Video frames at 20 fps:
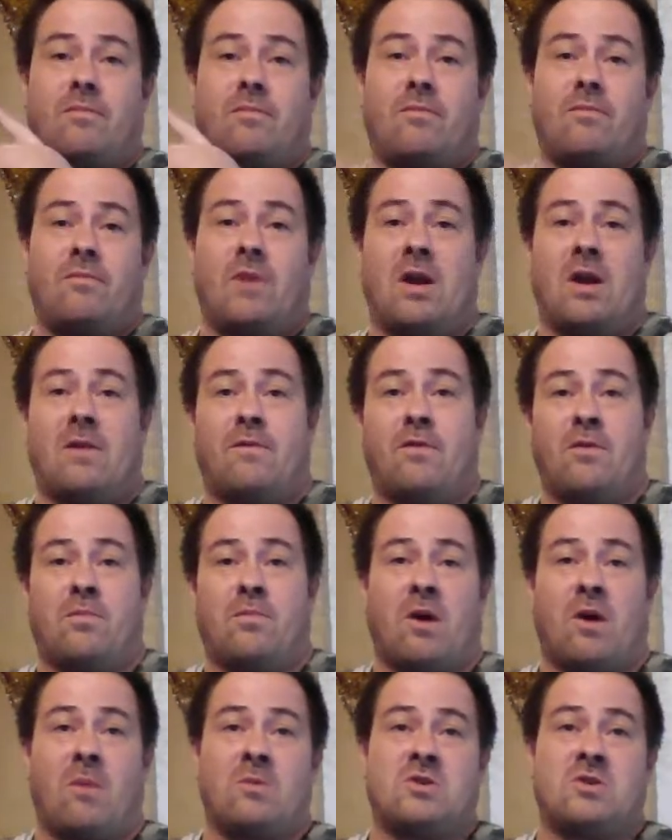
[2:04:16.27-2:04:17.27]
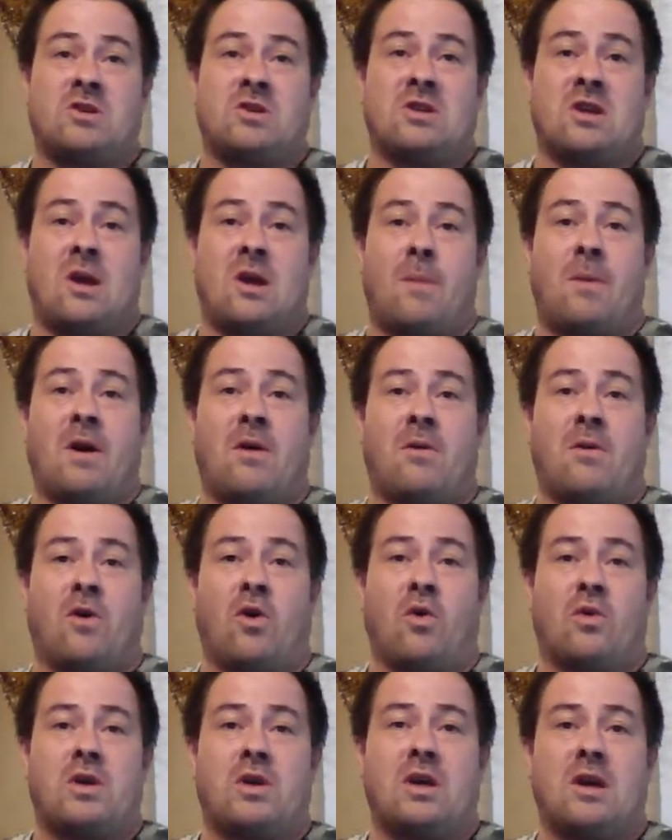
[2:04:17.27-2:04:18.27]
made a few promises. I better
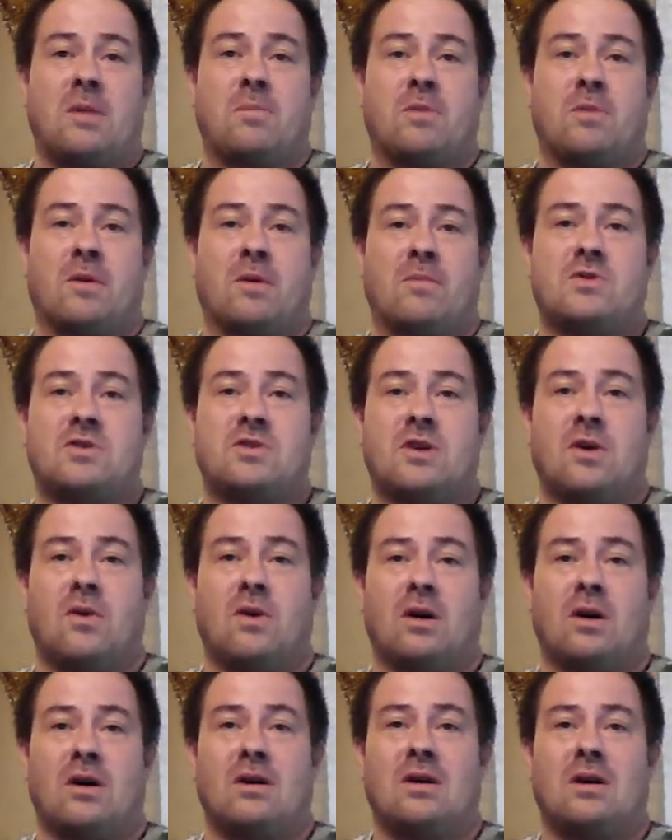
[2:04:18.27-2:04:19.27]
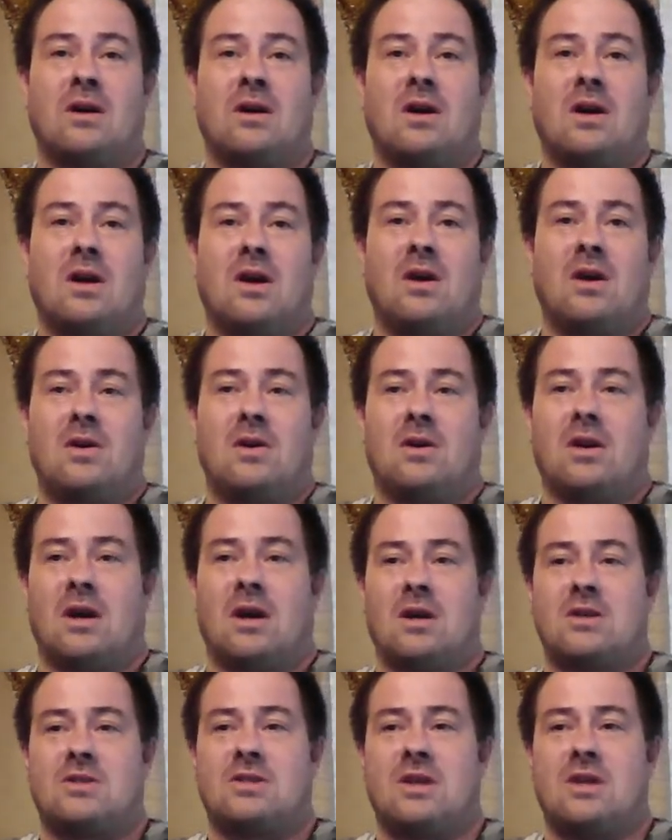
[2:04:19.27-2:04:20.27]
go keep them. So, you
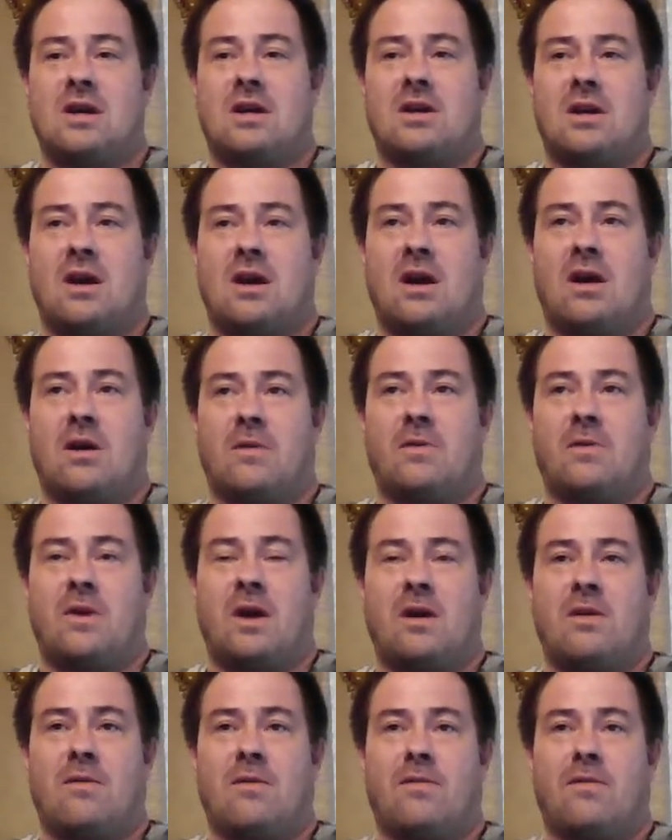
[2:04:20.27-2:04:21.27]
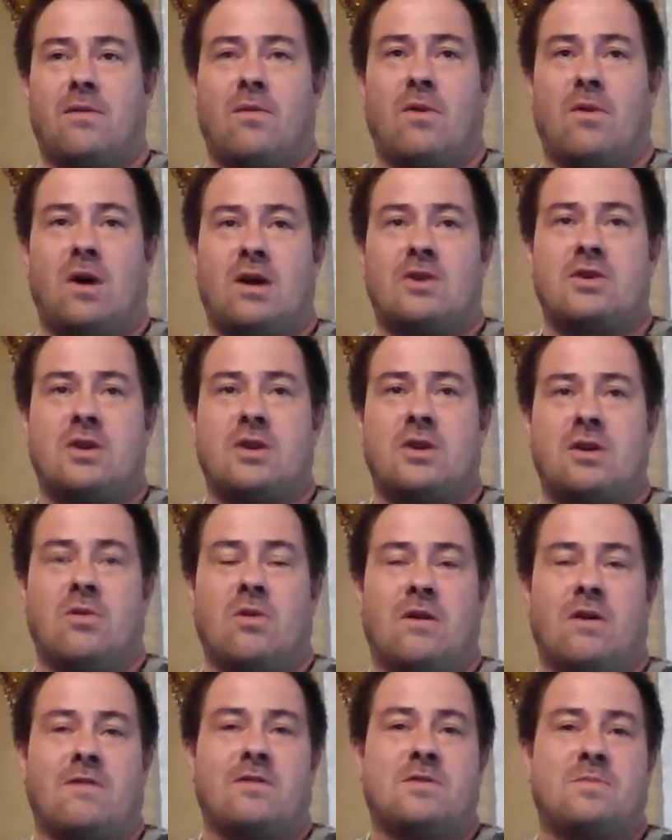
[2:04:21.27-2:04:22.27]
guys take care. Thank you for watching.
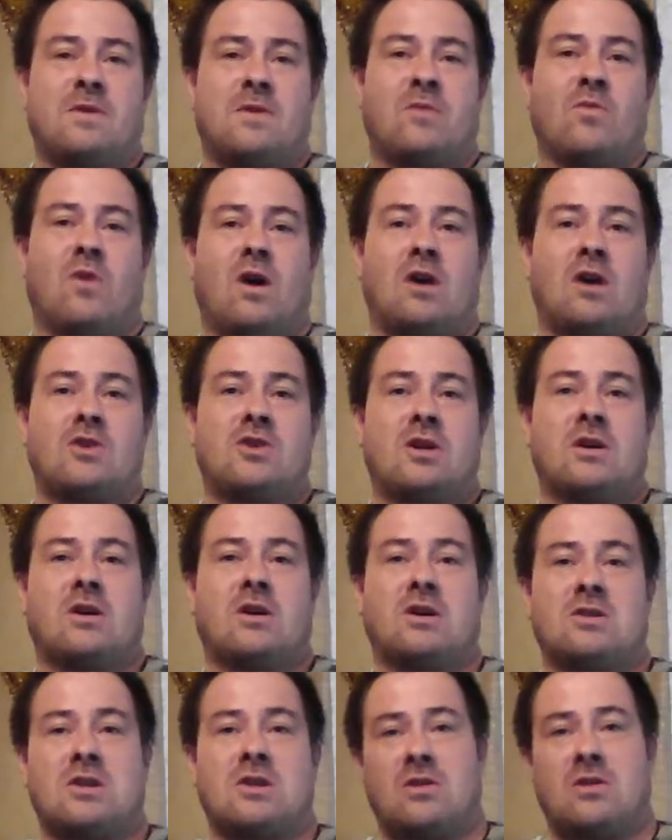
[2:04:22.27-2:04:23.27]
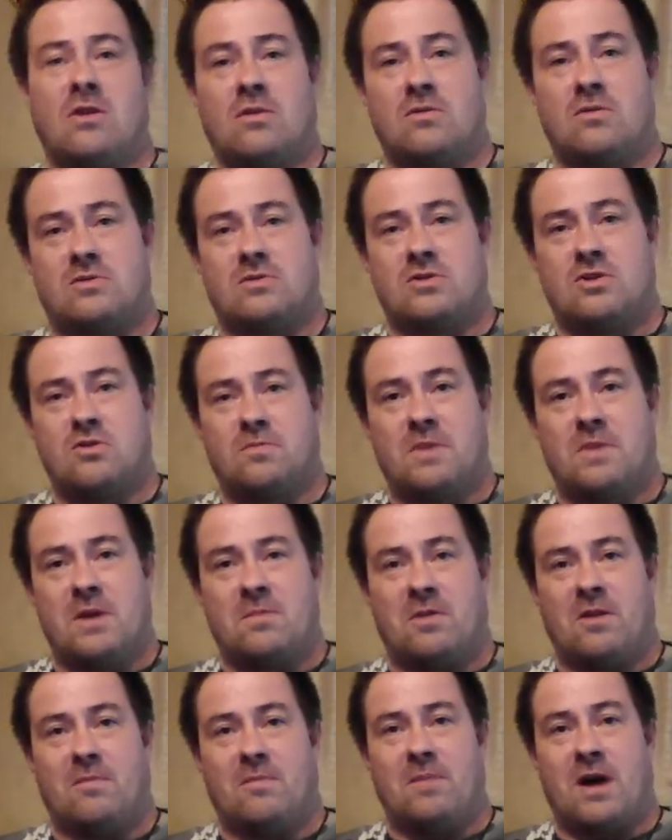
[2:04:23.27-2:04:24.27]
Whoever's been watching, because I know two
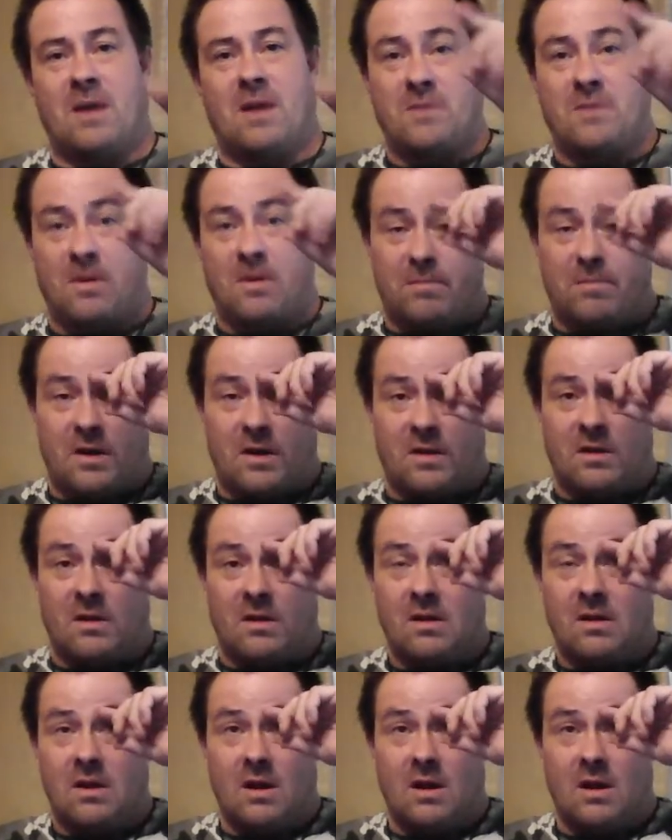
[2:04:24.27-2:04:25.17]
people have popped up on